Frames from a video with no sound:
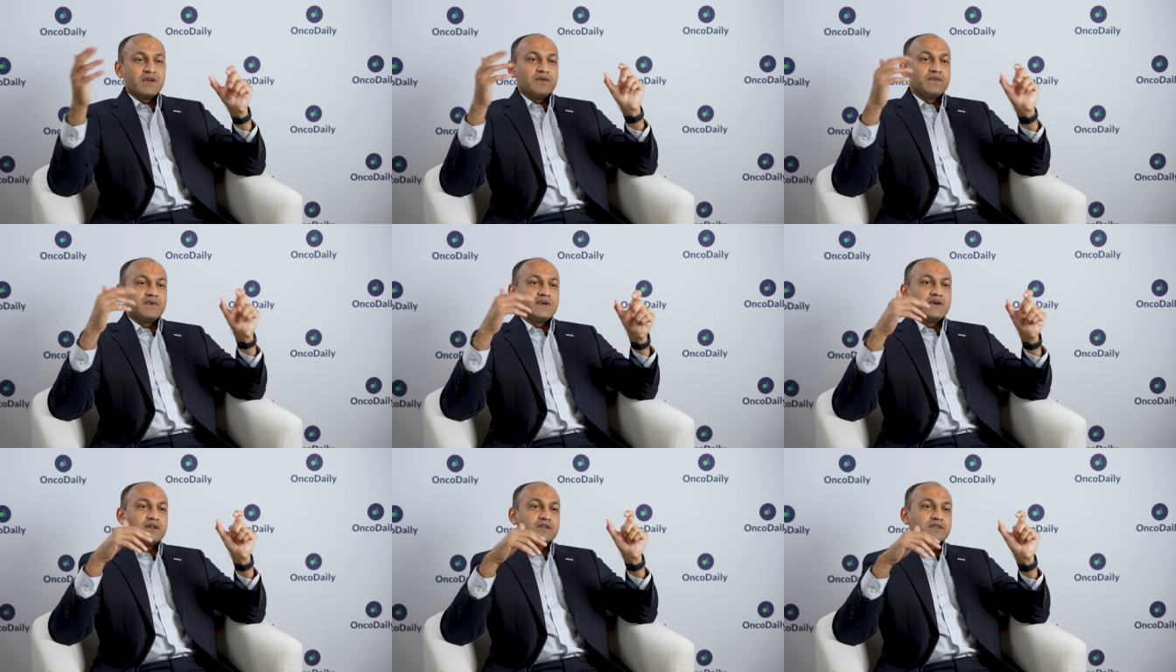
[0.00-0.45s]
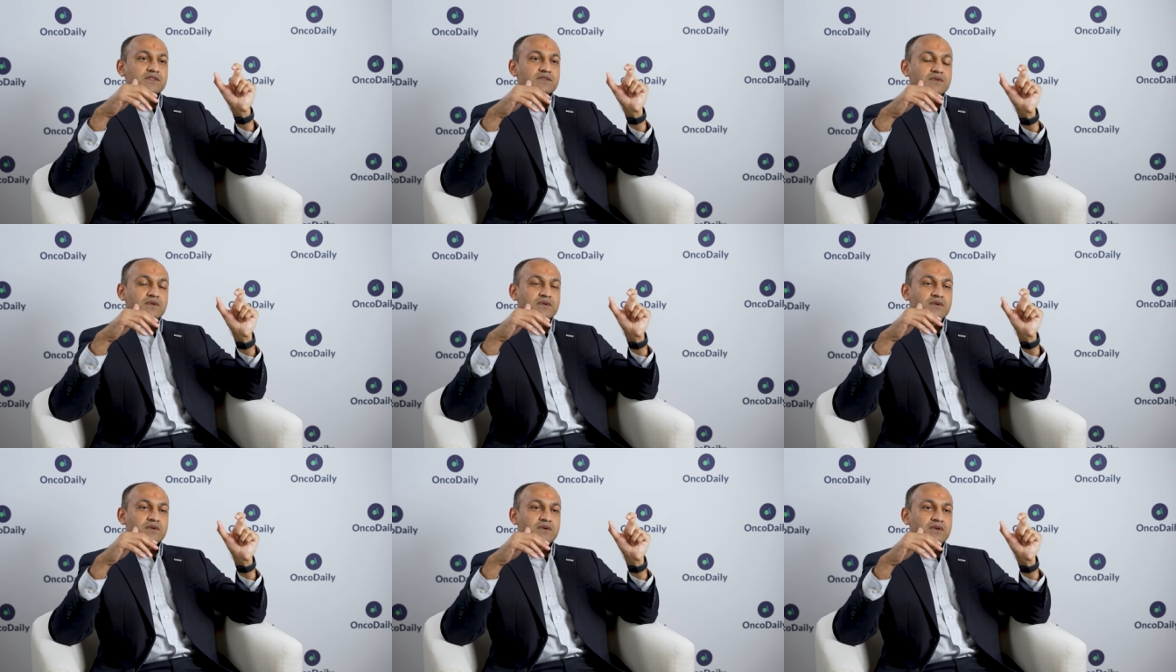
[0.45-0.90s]
We
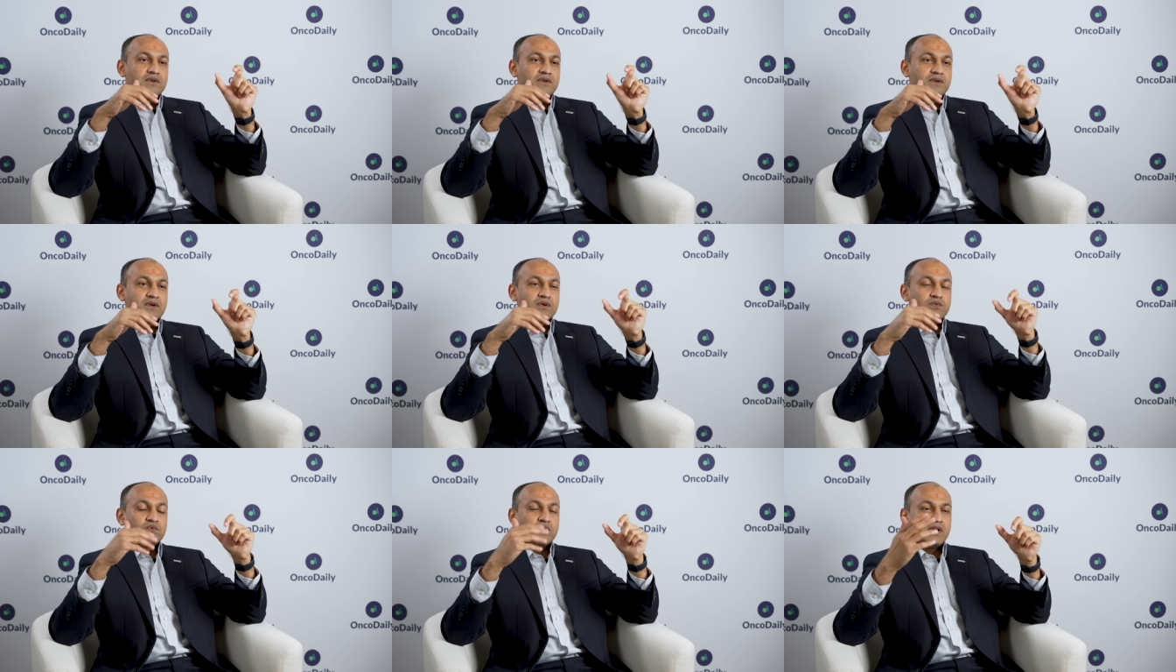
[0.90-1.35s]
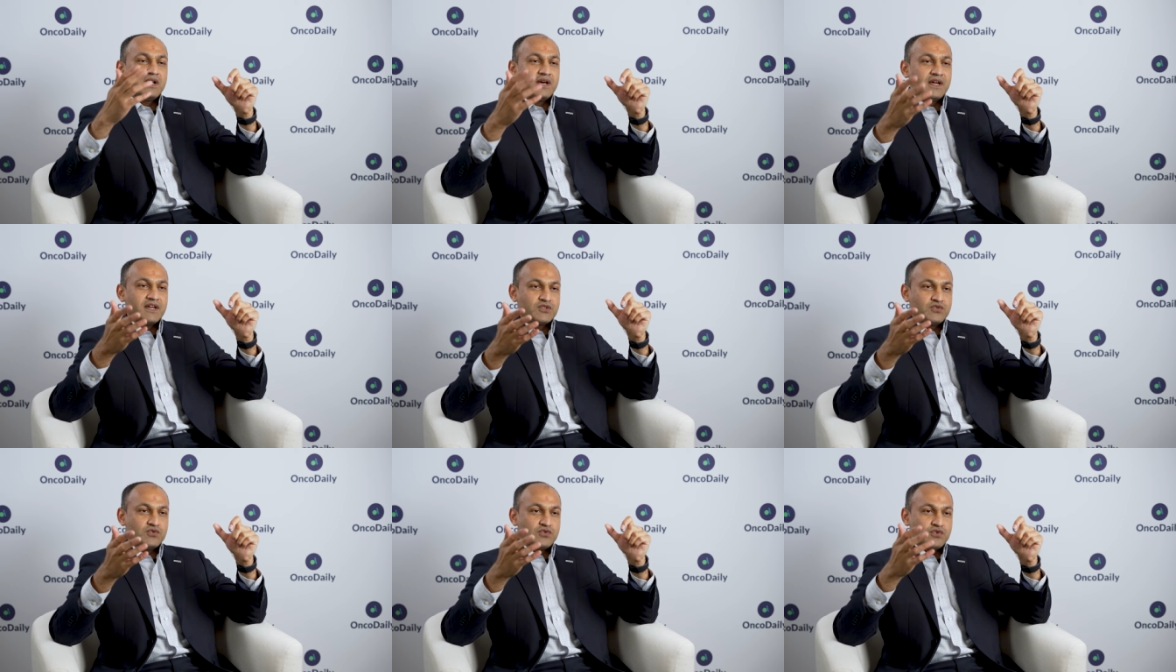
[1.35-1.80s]
also would
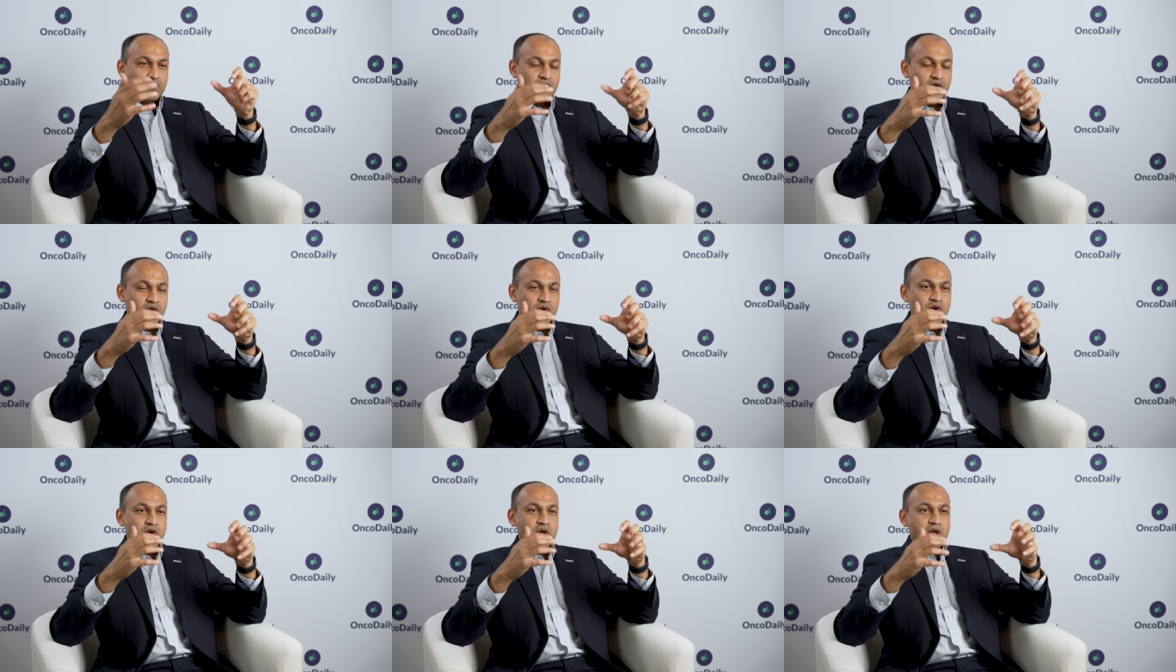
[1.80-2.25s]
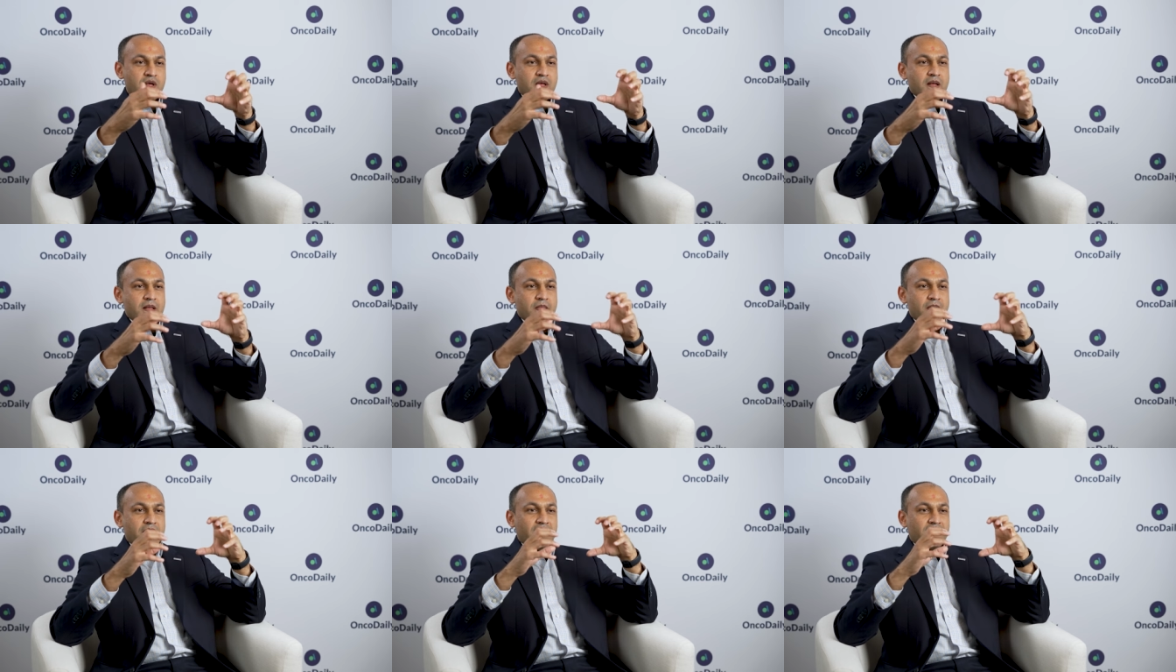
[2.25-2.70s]
like to know
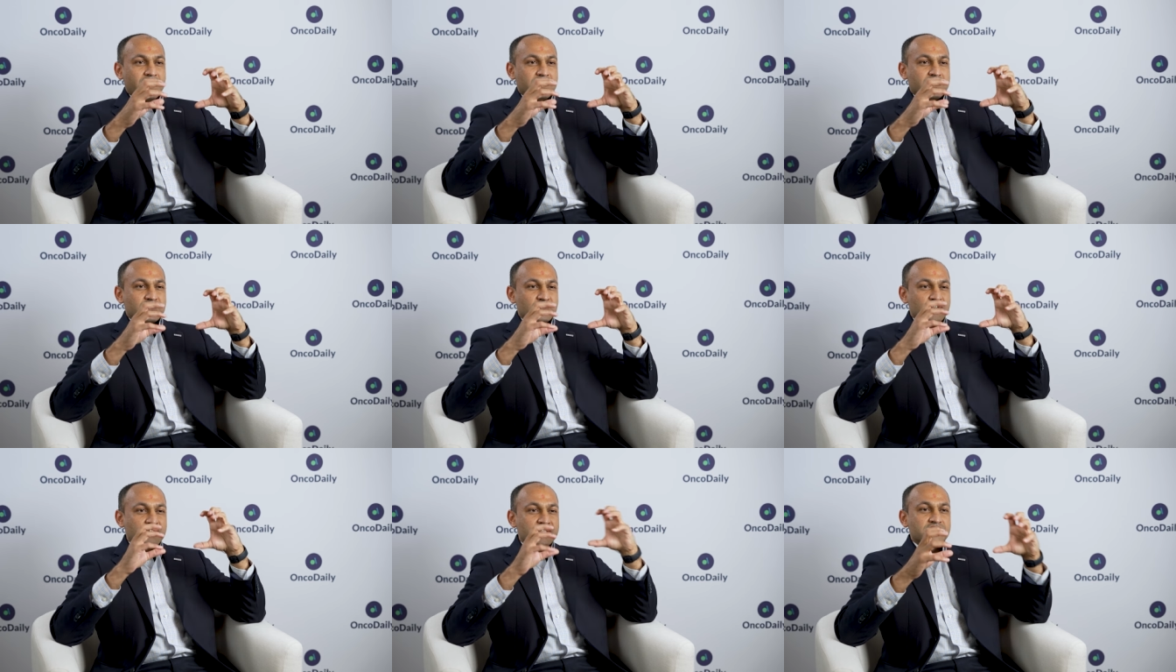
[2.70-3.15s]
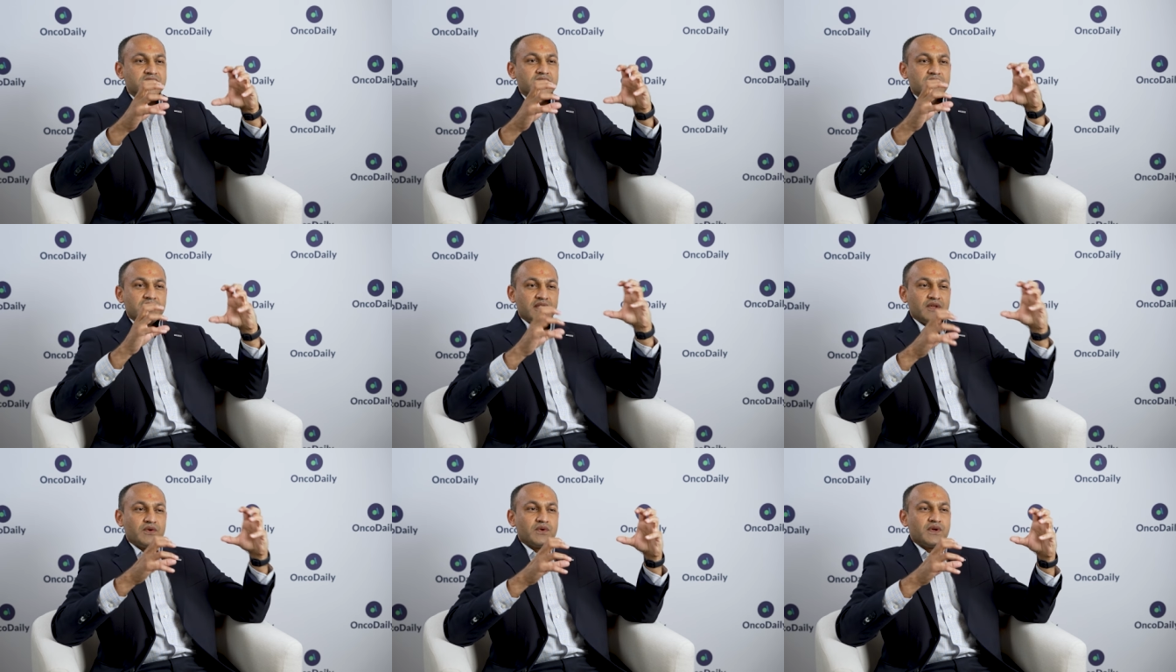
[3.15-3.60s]
that just the
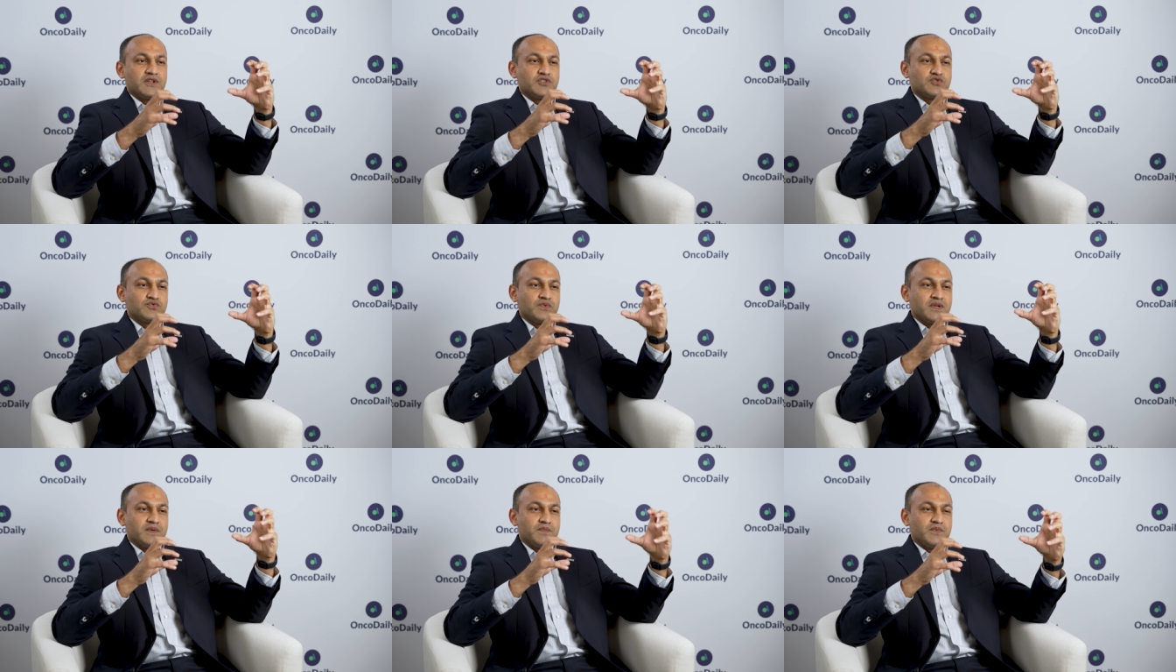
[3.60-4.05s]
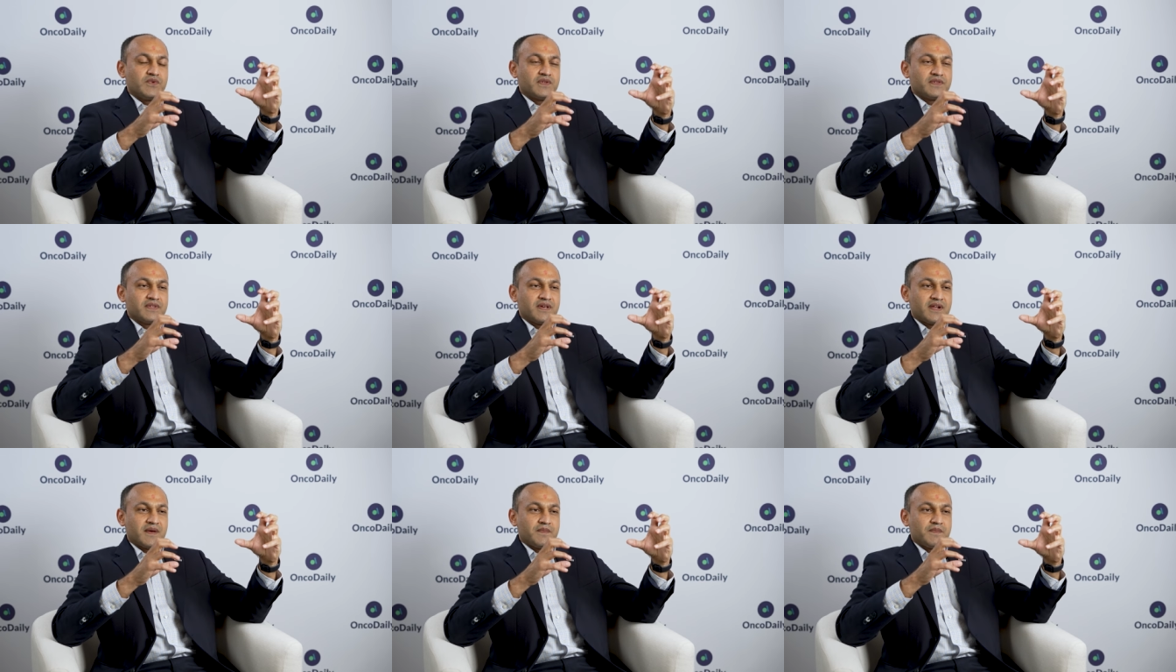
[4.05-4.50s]
neoadjuvant
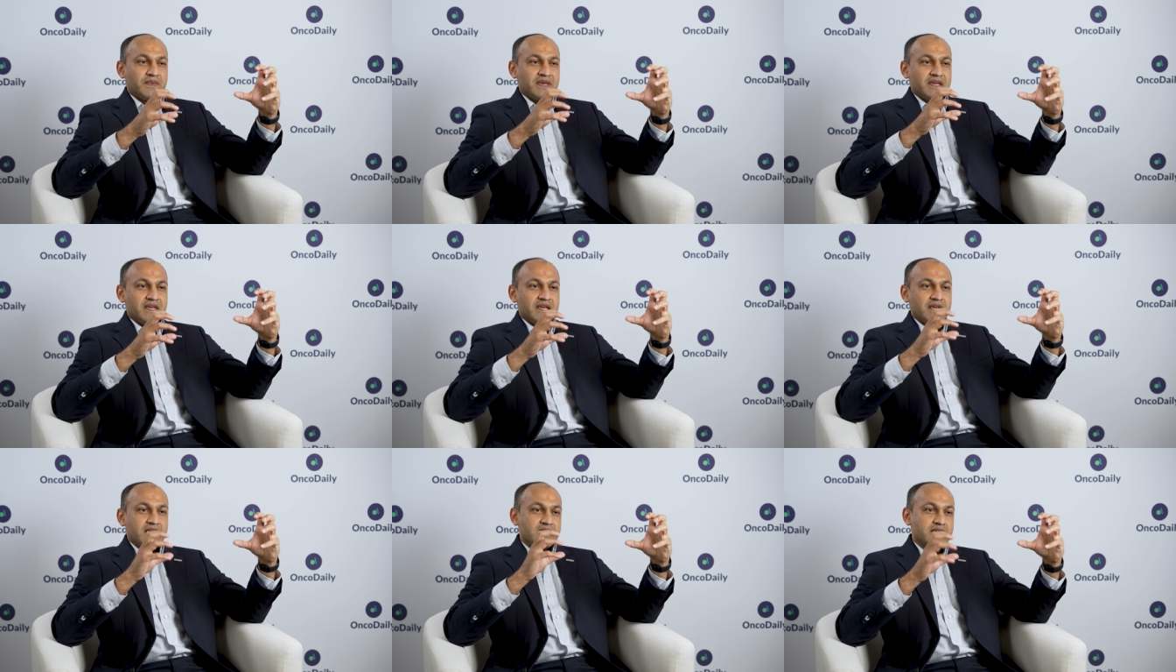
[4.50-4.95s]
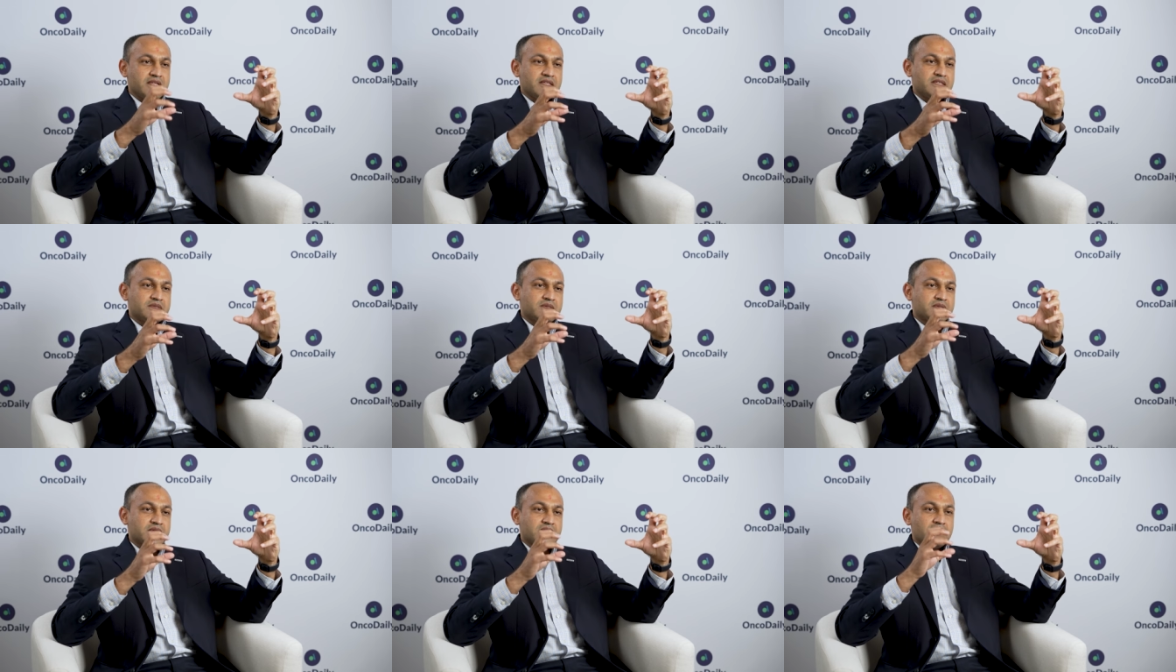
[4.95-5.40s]
immunotherapy
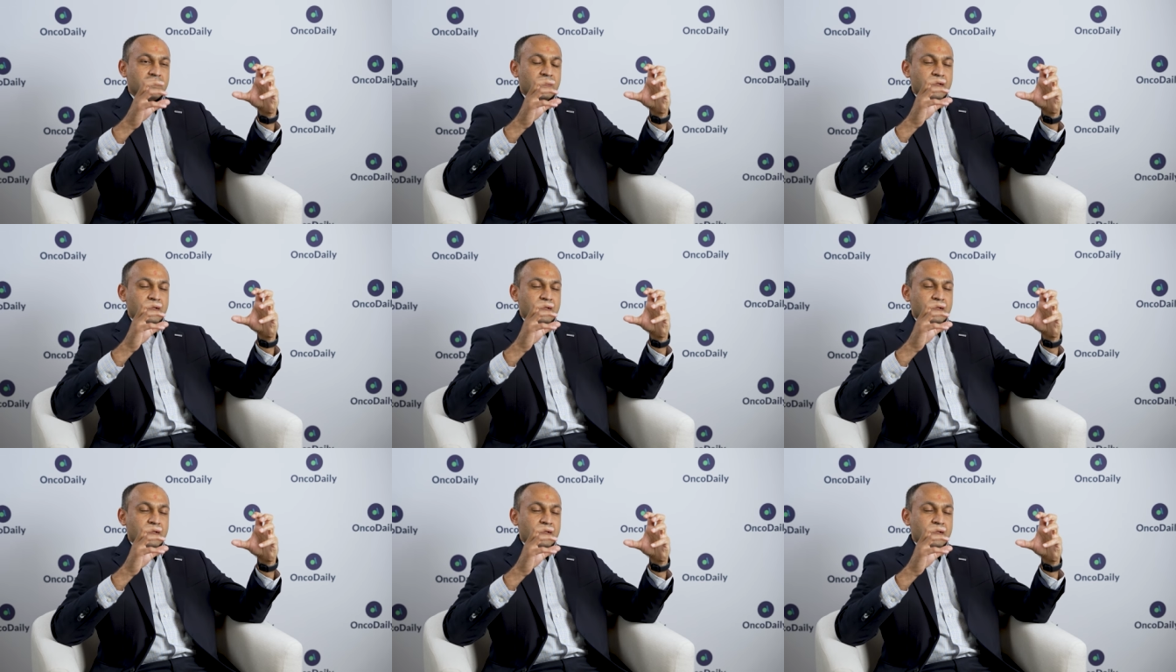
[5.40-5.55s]
is